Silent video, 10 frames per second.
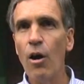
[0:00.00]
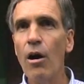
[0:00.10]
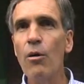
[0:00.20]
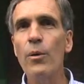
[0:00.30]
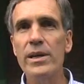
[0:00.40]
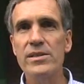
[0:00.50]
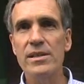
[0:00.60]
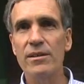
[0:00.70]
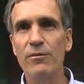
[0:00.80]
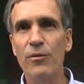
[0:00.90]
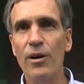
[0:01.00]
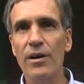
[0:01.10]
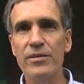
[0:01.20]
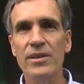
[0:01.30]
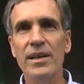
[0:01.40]
always it
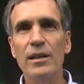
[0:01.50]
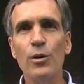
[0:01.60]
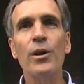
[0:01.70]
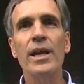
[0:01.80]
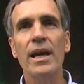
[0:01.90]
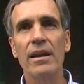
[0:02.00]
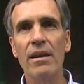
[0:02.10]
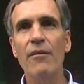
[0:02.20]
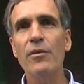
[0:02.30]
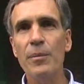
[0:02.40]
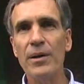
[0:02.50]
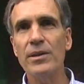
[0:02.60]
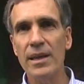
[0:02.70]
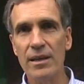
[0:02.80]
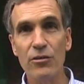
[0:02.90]
involves learning enough
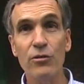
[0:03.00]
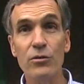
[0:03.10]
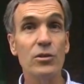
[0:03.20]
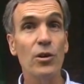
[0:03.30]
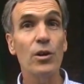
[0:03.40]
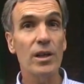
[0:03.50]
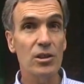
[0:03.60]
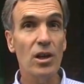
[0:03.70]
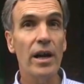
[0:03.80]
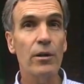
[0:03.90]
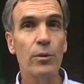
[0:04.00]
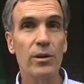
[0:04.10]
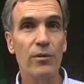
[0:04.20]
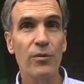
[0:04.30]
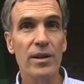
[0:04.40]
about the issues so you can talk
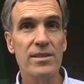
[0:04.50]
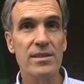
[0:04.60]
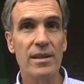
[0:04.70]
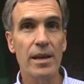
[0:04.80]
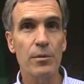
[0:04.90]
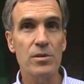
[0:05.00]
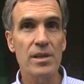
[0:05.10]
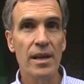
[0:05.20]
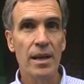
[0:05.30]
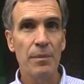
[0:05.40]
with your friends and neighbors.